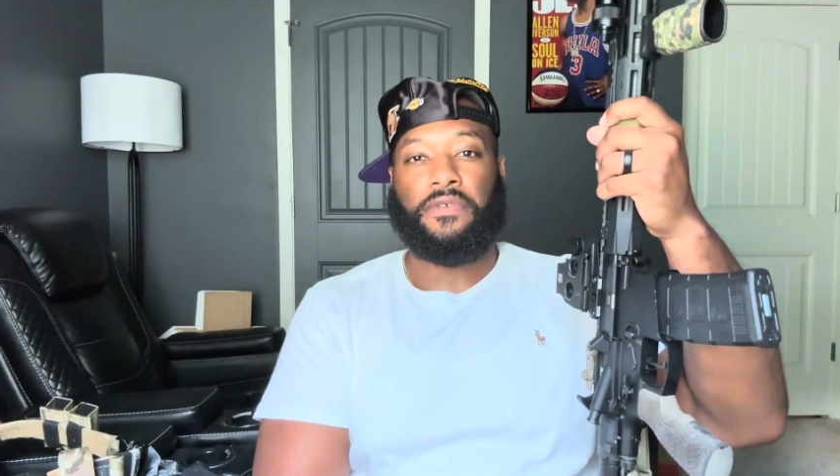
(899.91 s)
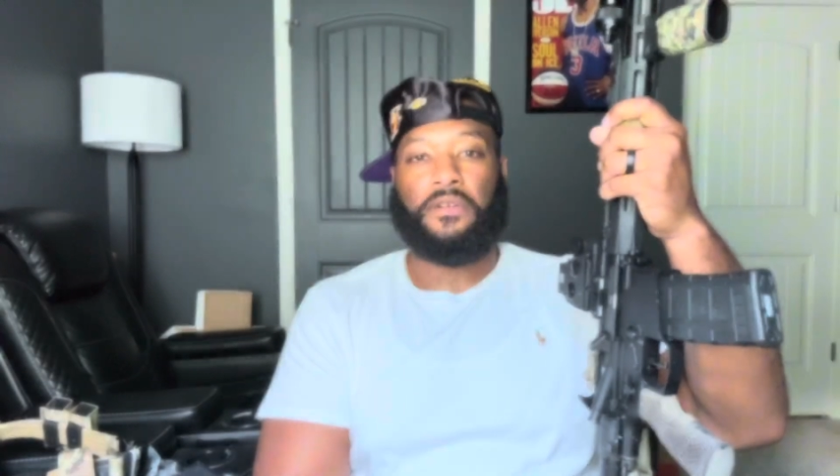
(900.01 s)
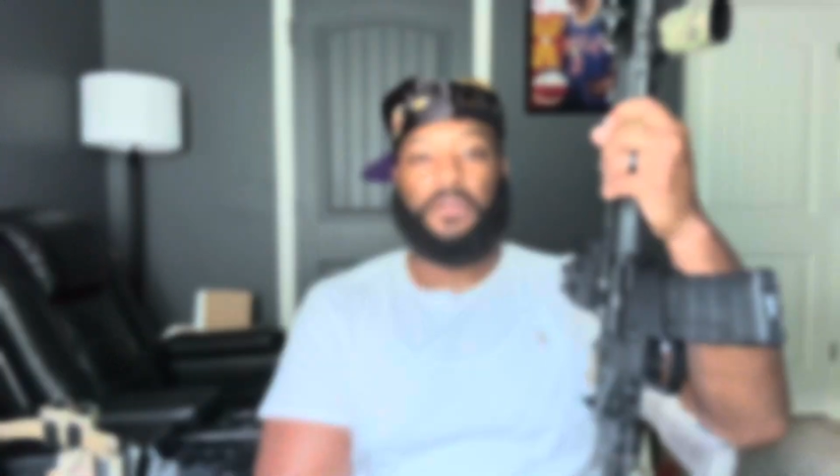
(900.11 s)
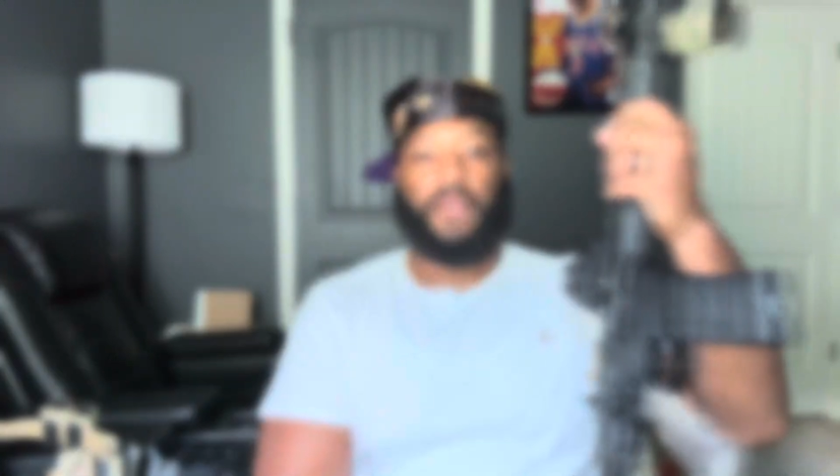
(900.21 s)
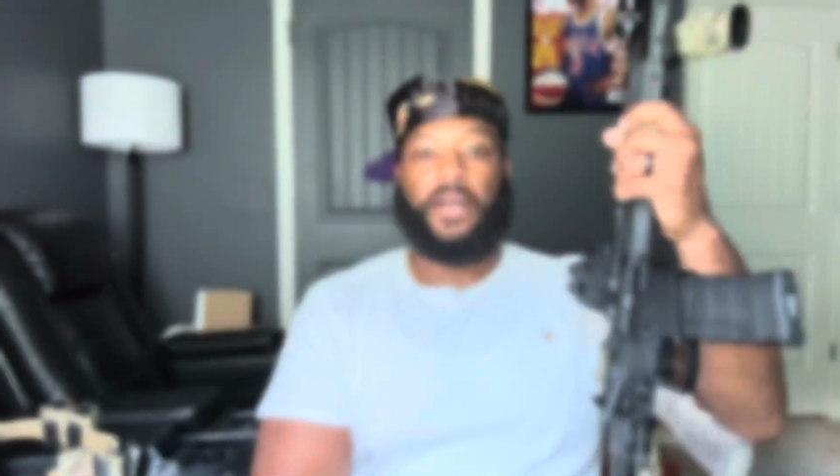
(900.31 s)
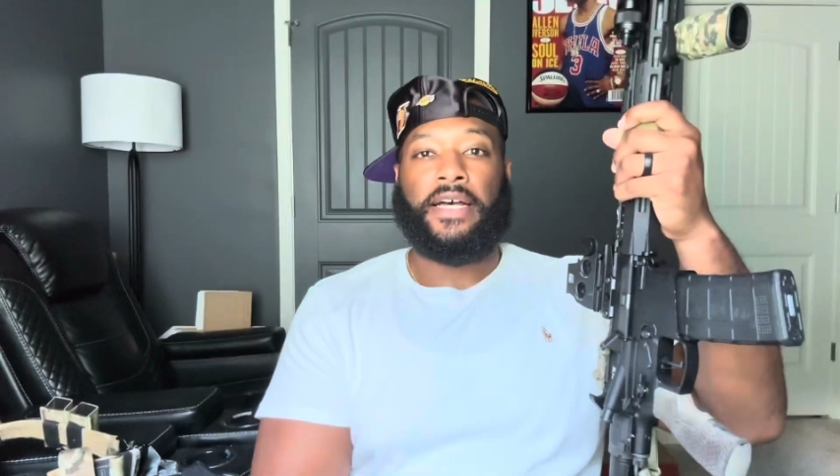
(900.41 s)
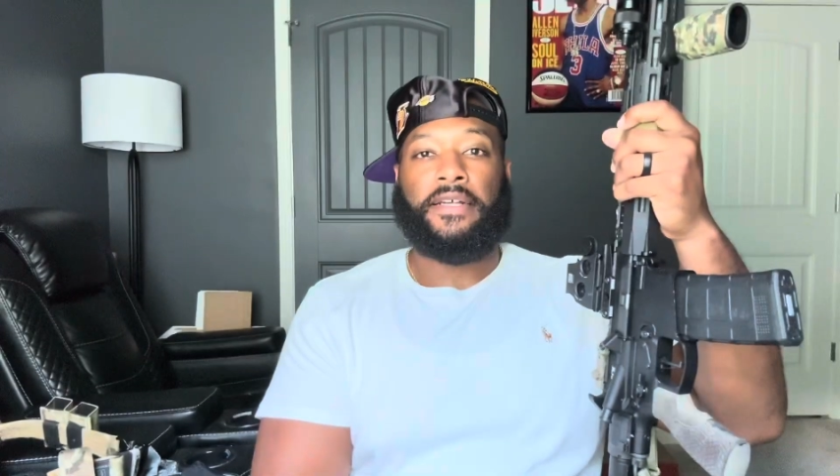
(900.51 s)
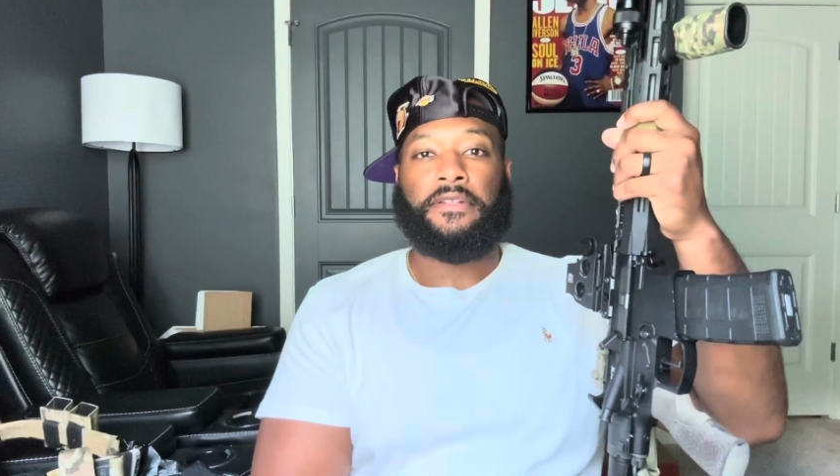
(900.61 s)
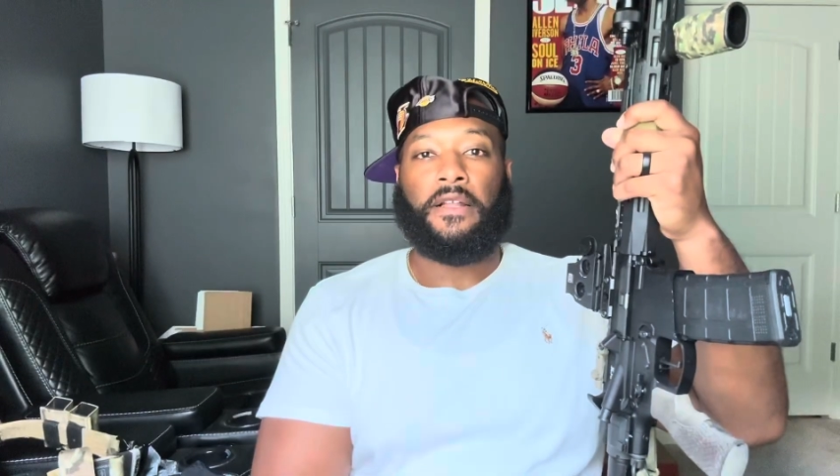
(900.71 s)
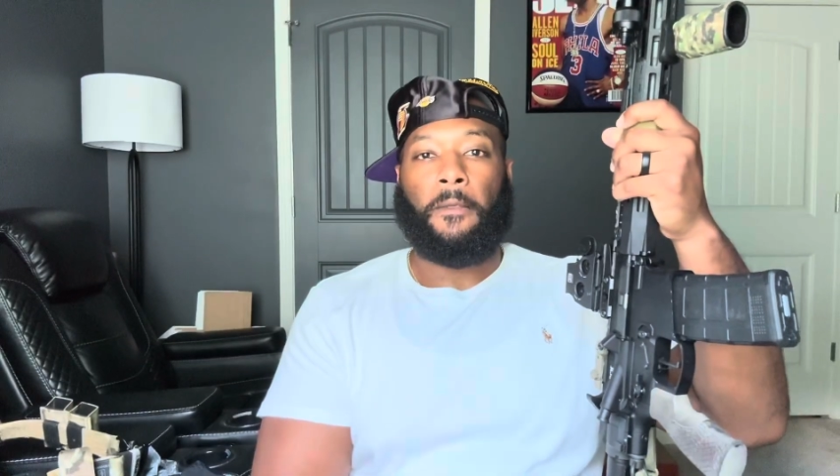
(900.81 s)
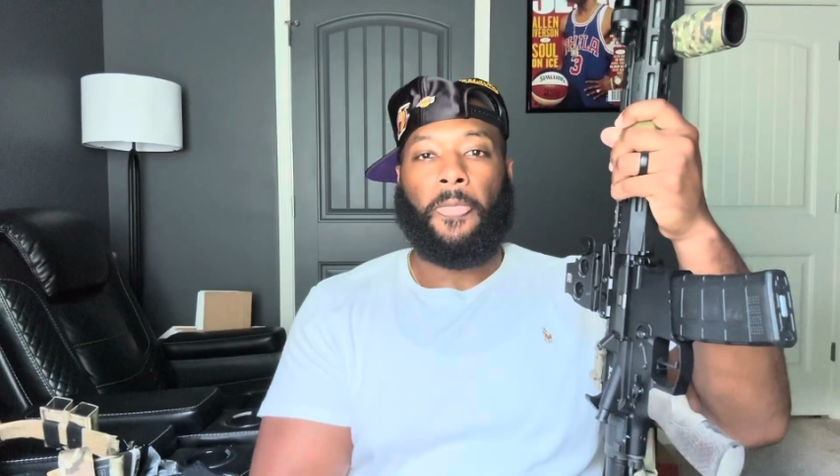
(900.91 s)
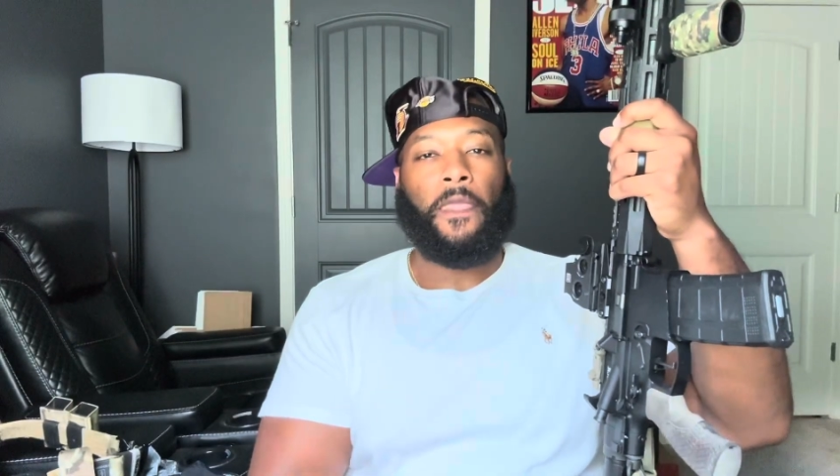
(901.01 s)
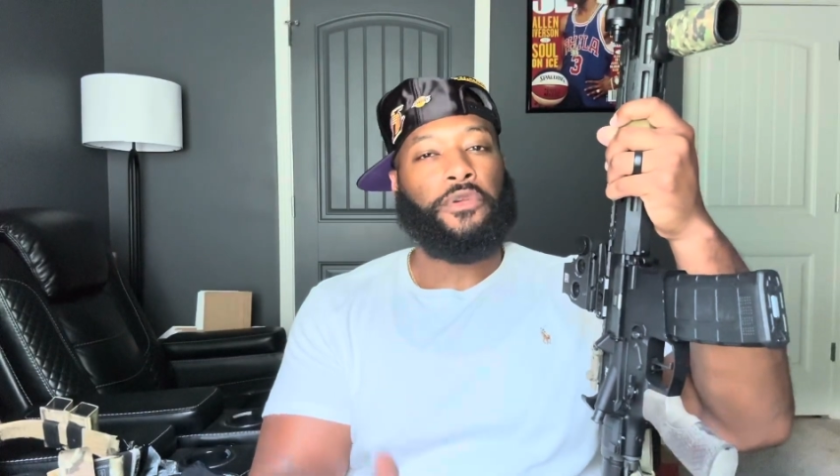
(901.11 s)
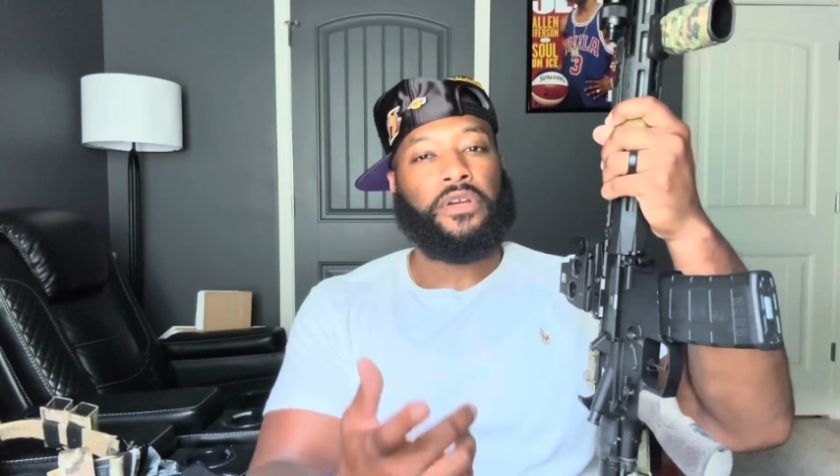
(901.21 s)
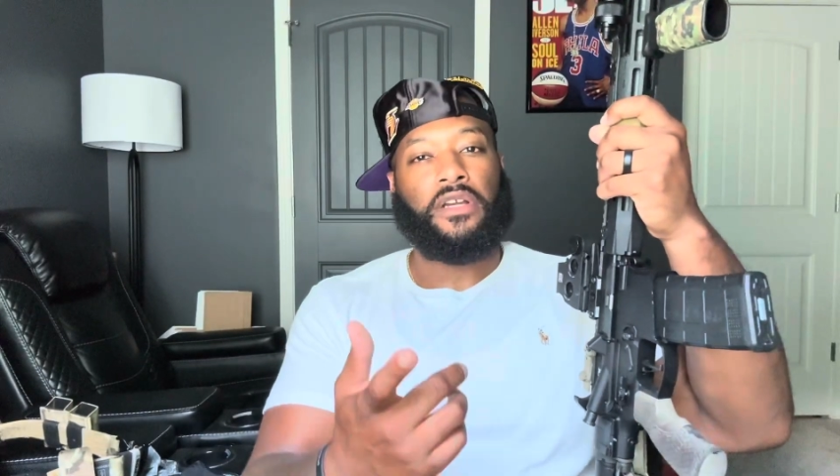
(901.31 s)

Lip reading: A friend of mine, you can